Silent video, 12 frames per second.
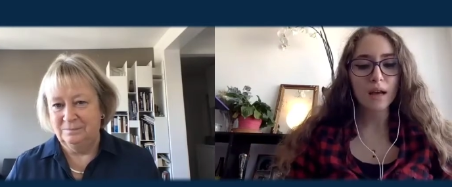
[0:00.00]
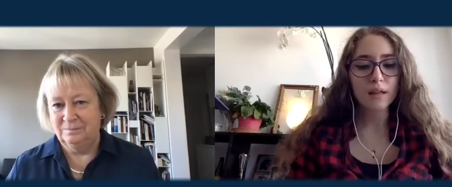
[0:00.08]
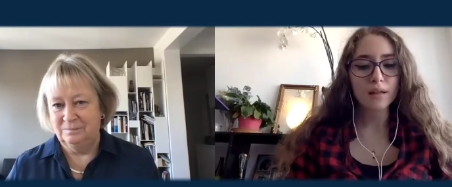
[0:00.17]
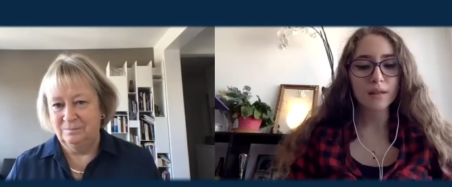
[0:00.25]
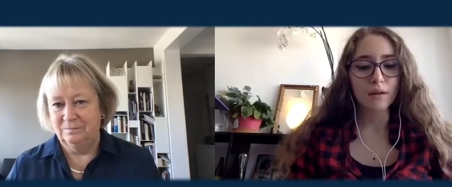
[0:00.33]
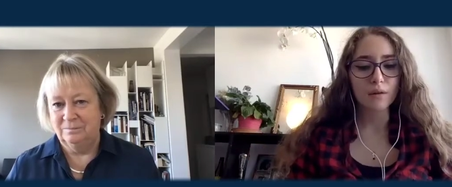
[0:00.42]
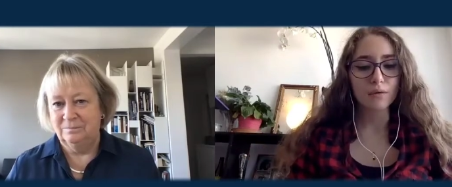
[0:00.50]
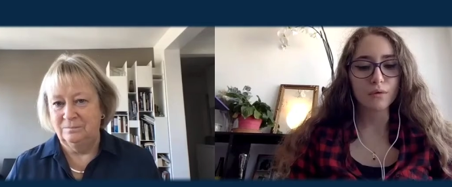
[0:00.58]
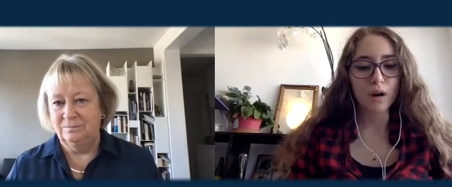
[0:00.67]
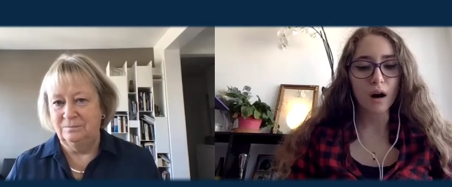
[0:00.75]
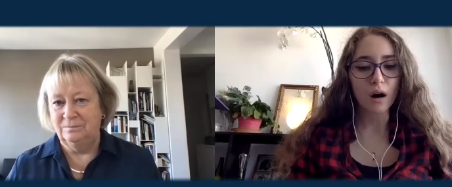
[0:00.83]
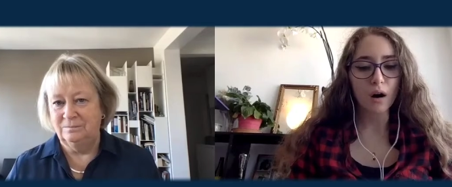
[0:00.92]
Speaker 1: So,
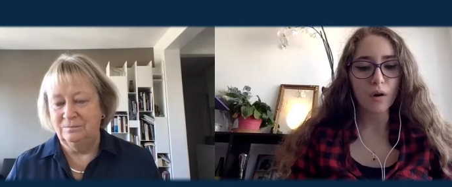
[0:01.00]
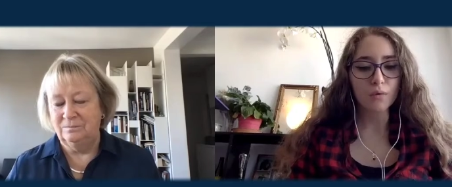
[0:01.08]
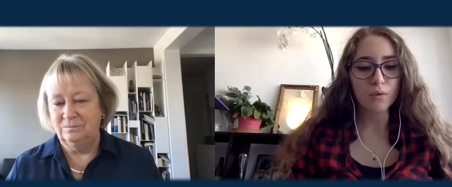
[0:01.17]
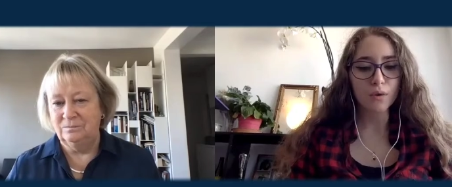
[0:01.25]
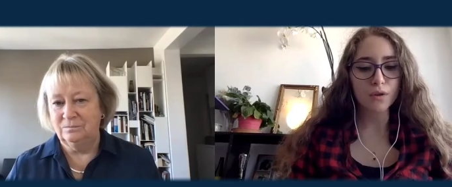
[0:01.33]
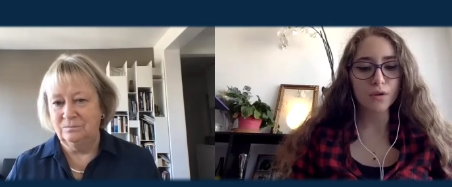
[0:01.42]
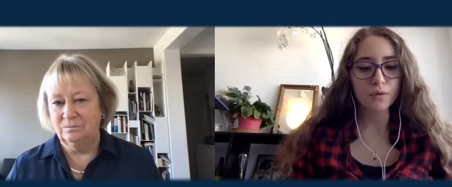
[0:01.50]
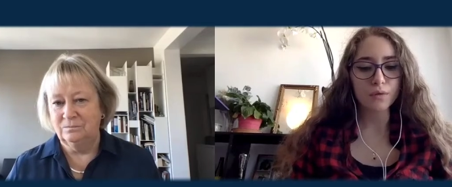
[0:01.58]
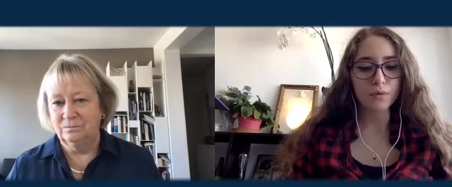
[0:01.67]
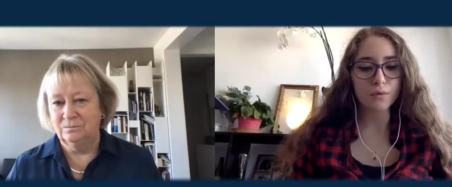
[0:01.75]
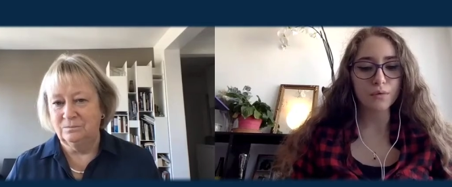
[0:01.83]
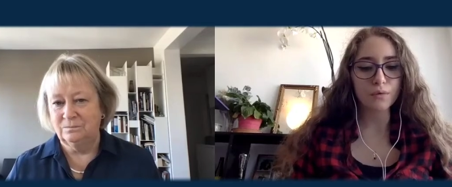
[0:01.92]
how would
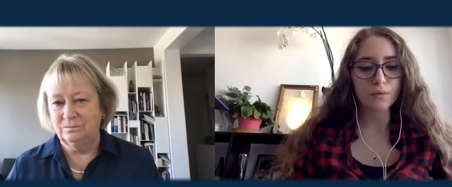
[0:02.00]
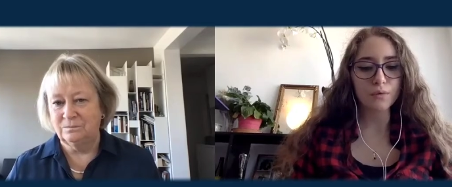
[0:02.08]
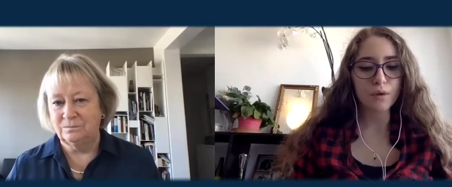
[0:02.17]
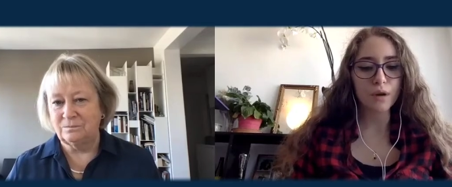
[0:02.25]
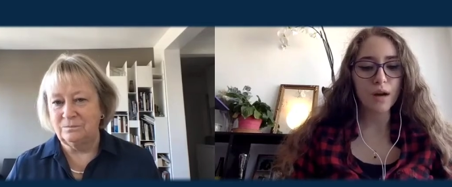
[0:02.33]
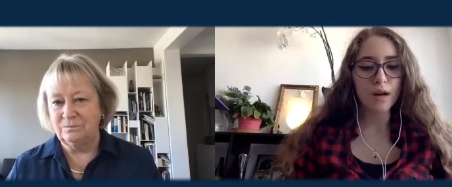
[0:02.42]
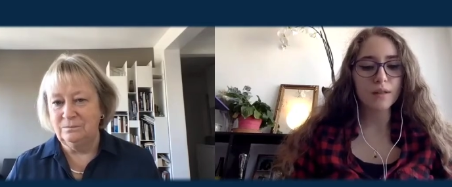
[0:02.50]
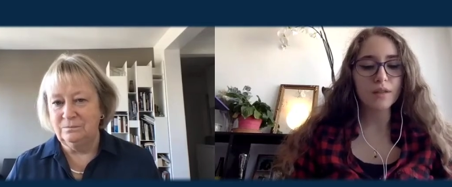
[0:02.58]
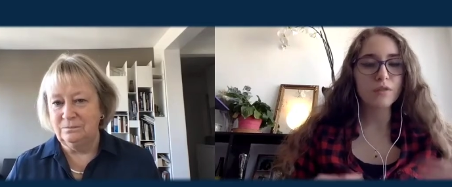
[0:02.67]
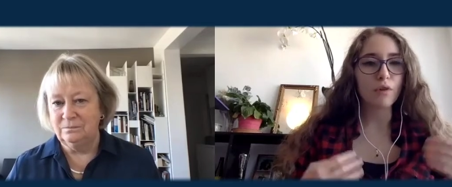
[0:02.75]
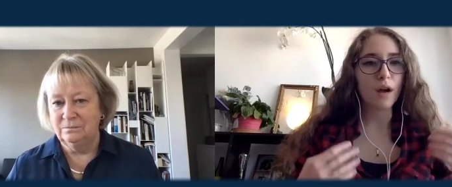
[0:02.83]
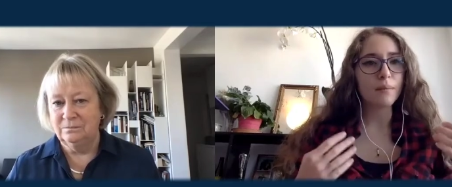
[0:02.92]
you
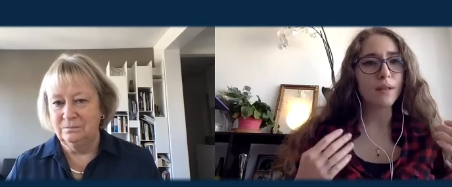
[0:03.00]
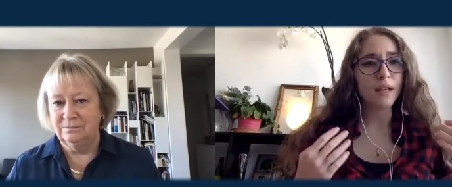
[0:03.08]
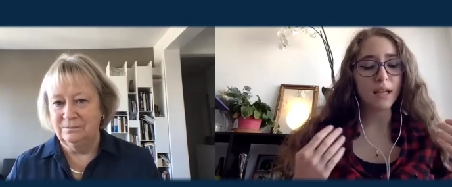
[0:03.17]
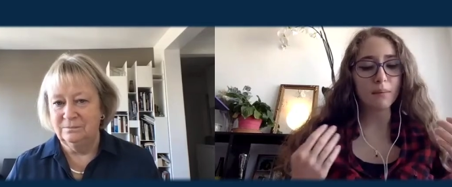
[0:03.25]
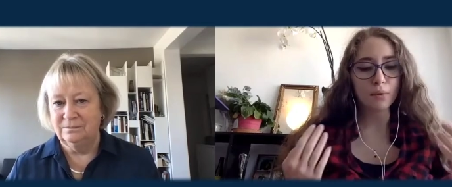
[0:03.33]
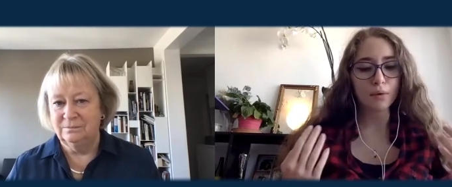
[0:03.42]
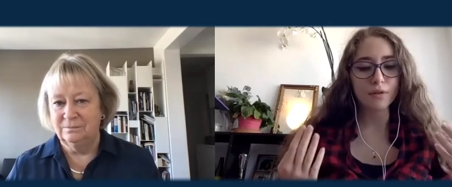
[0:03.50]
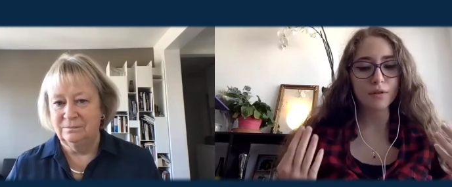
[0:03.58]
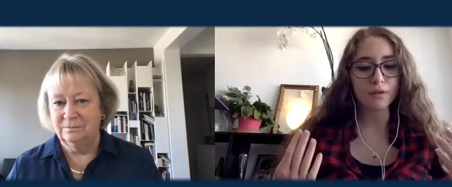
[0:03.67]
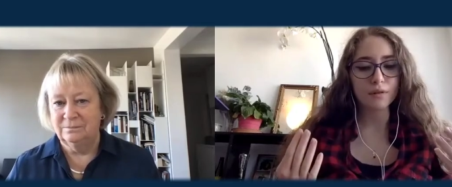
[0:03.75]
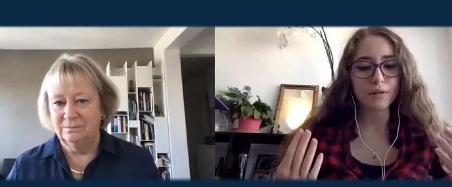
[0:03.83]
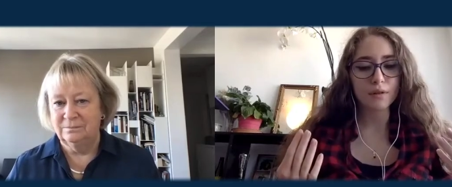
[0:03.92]
describe the
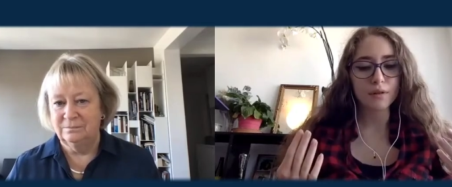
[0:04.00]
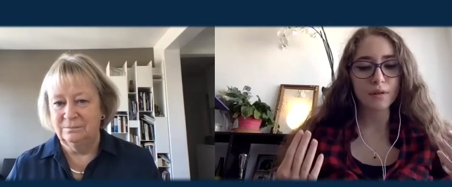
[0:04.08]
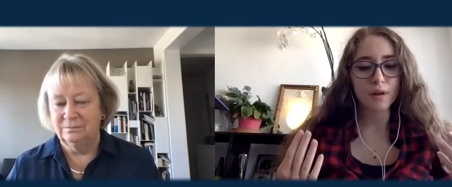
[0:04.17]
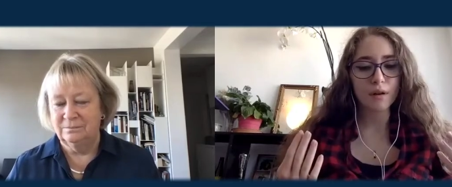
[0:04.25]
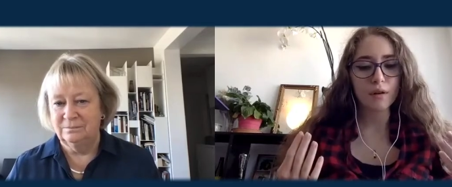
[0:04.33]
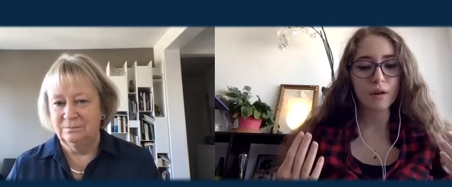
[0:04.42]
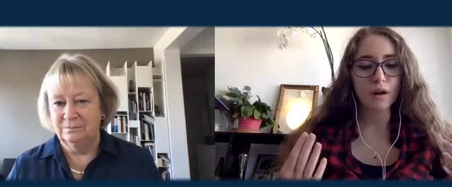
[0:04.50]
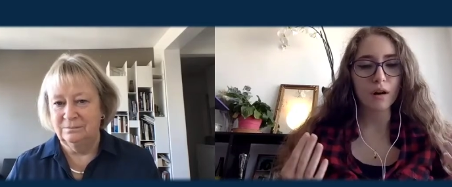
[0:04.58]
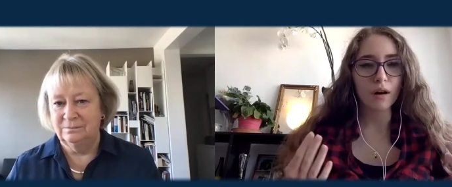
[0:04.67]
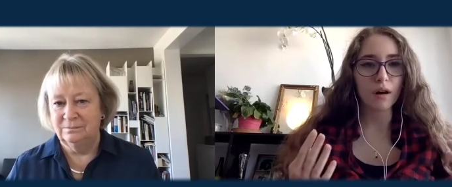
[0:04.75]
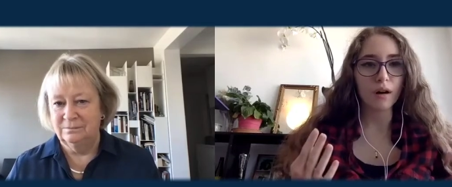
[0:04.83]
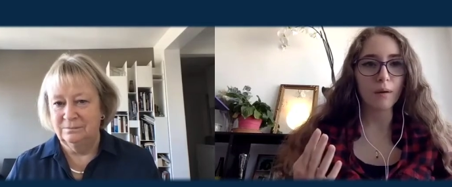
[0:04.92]
importance
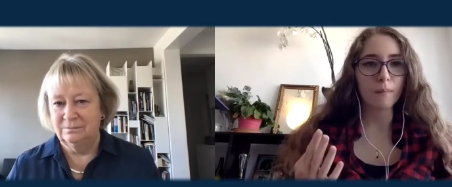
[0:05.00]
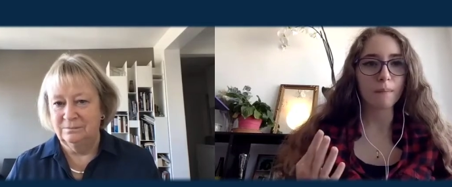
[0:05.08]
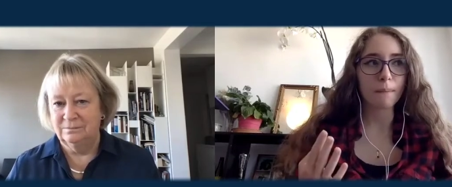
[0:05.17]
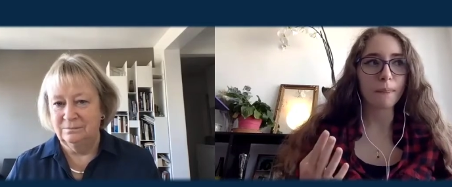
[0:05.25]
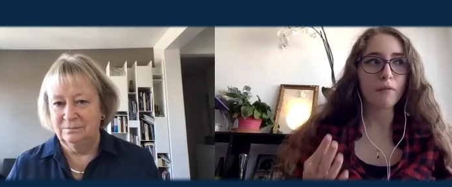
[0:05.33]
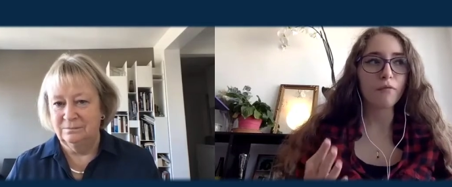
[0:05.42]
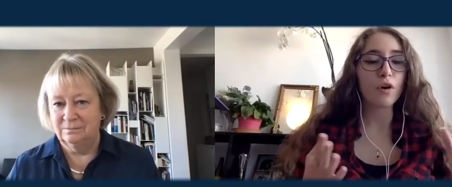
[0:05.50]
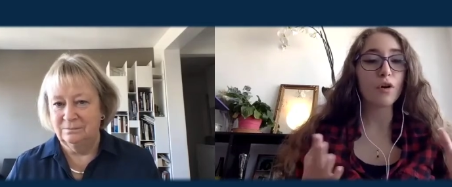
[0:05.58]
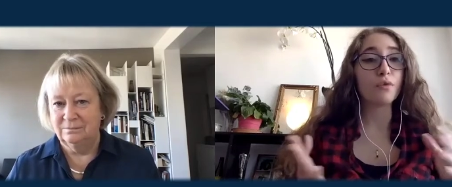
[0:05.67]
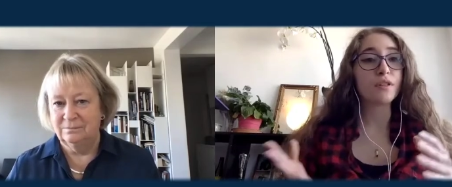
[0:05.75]
um, for a